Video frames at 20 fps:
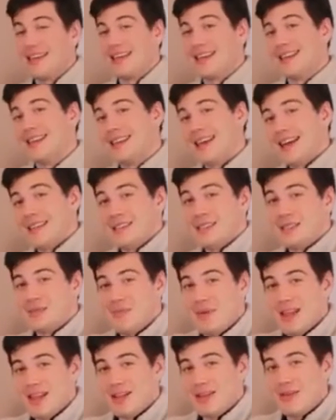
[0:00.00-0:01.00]
condensed
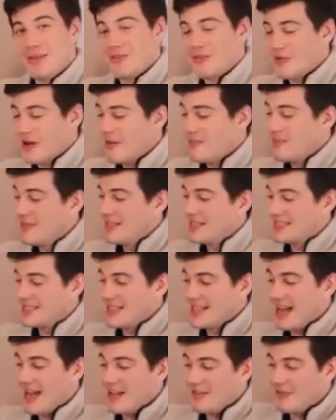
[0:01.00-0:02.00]
milk from this
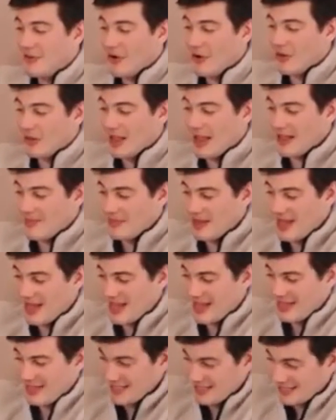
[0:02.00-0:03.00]
knife hole I made.